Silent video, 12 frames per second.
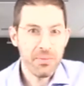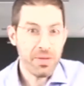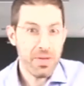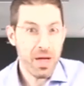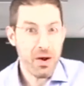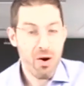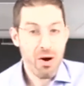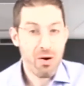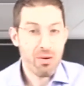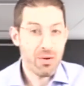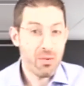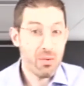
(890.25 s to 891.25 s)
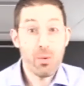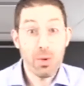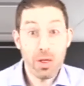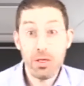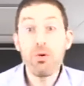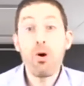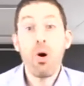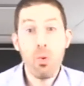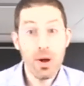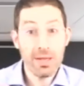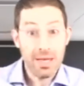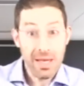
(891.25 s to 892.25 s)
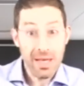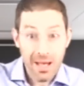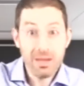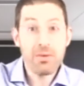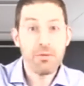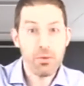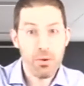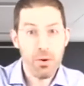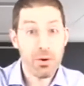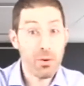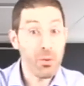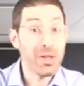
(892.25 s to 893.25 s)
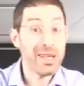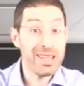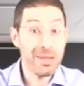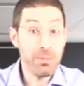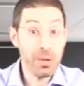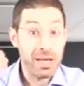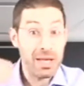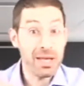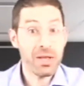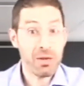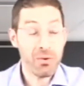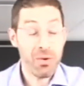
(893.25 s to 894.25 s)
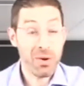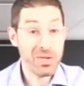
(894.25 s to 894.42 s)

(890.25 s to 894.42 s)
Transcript: that are what we thought were at the end of the road are really at the beginning of the road.